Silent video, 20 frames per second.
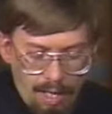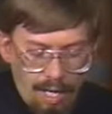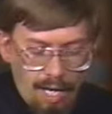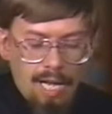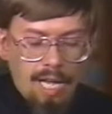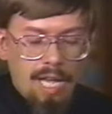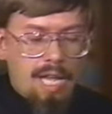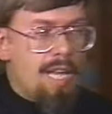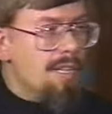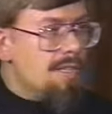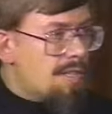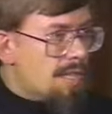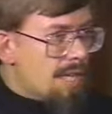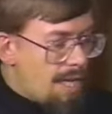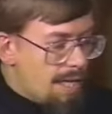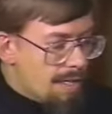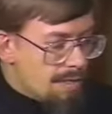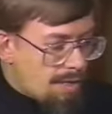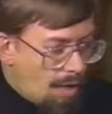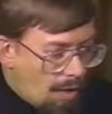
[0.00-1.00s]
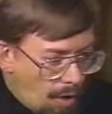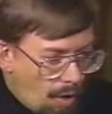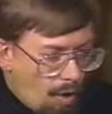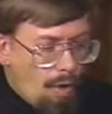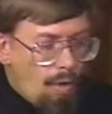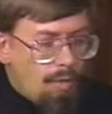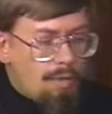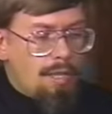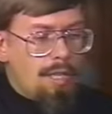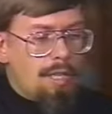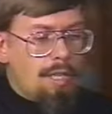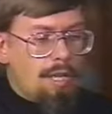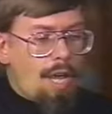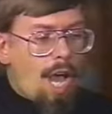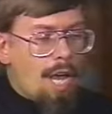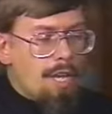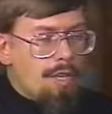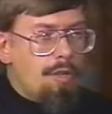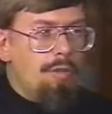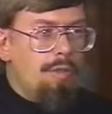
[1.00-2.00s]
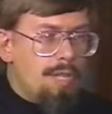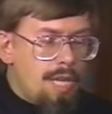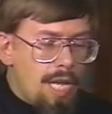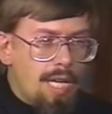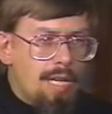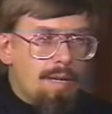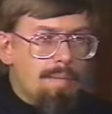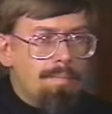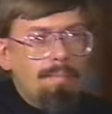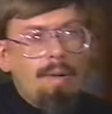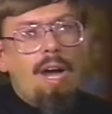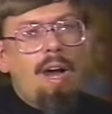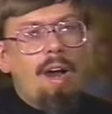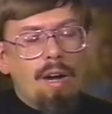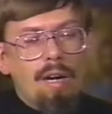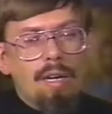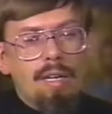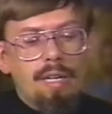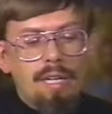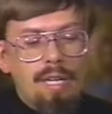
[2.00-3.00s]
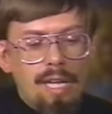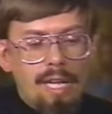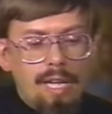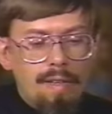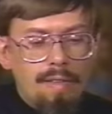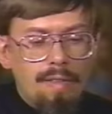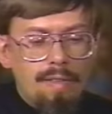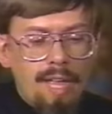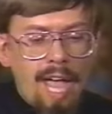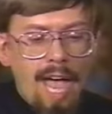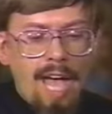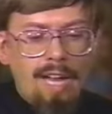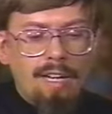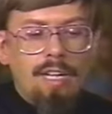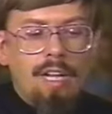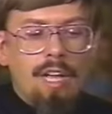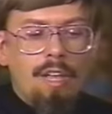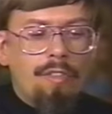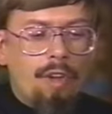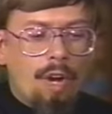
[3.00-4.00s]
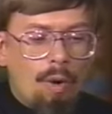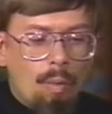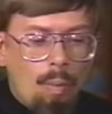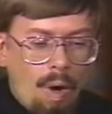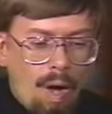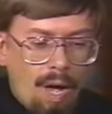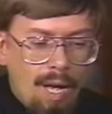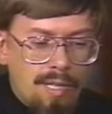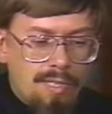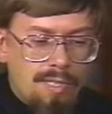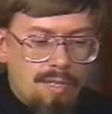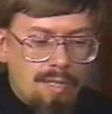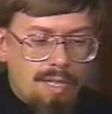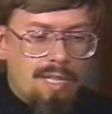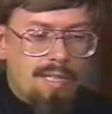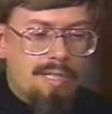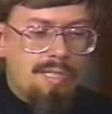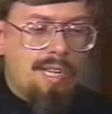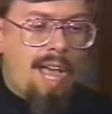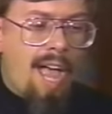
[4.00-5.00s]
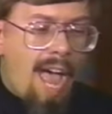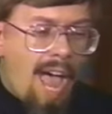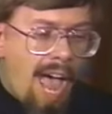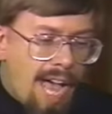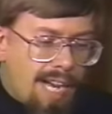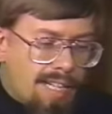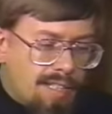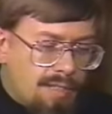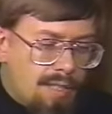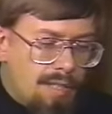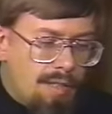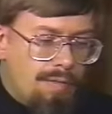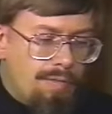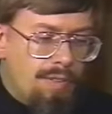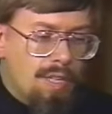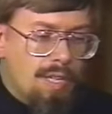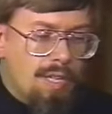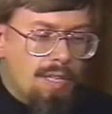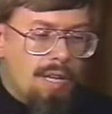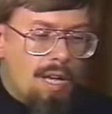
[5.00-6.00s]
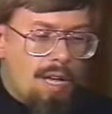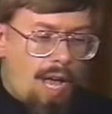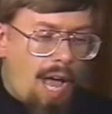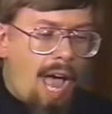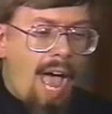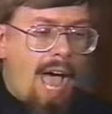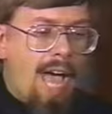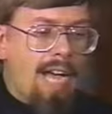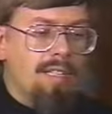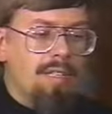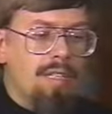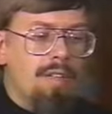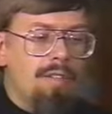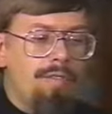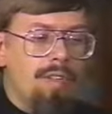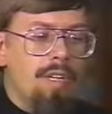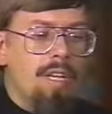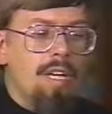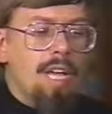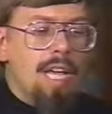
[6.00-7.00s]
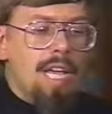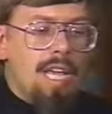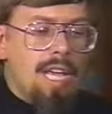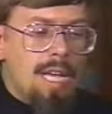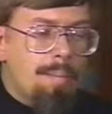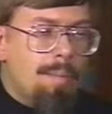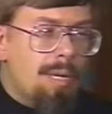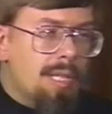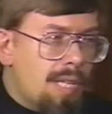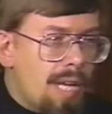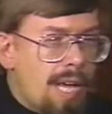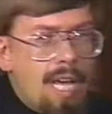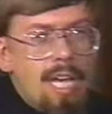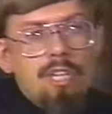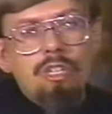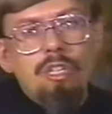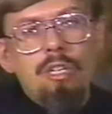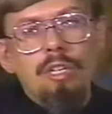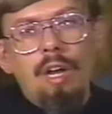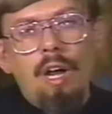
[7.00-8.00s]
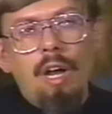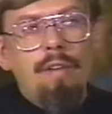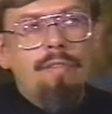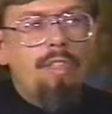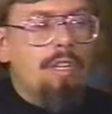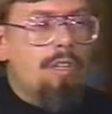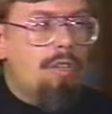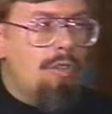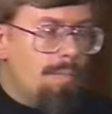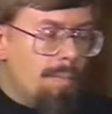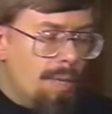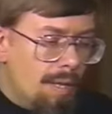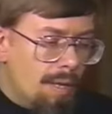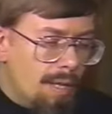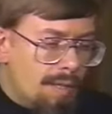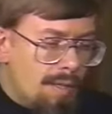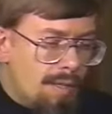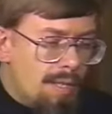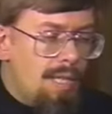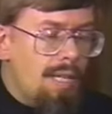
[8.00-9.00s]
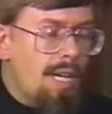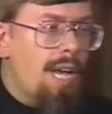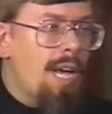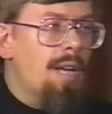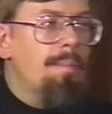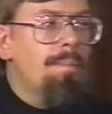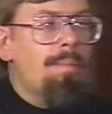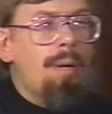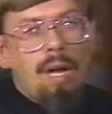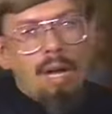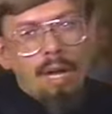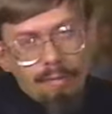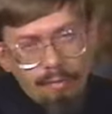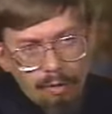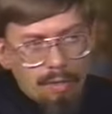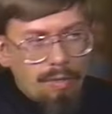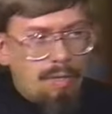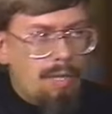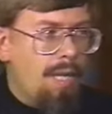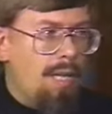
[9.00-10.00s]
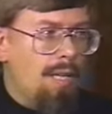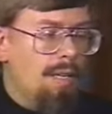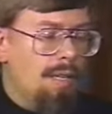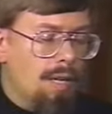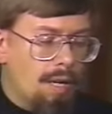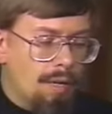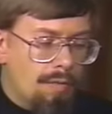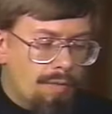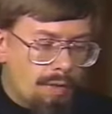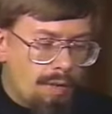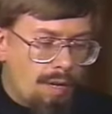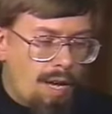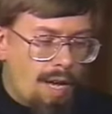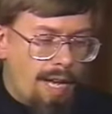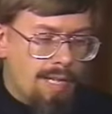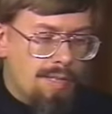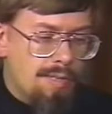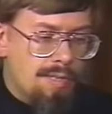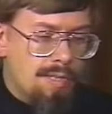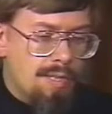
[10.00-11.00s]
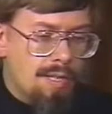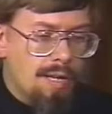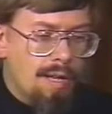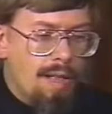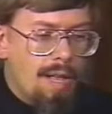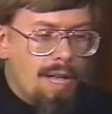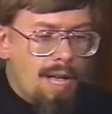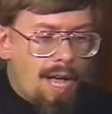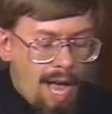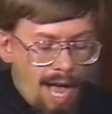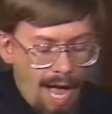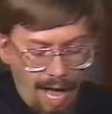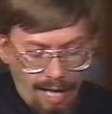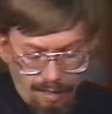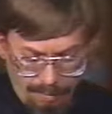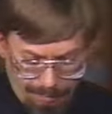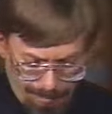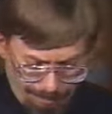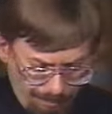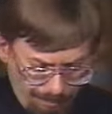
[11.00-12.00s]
his own unique mark, in that there was this active imitation of the humility and poverty of Christ. And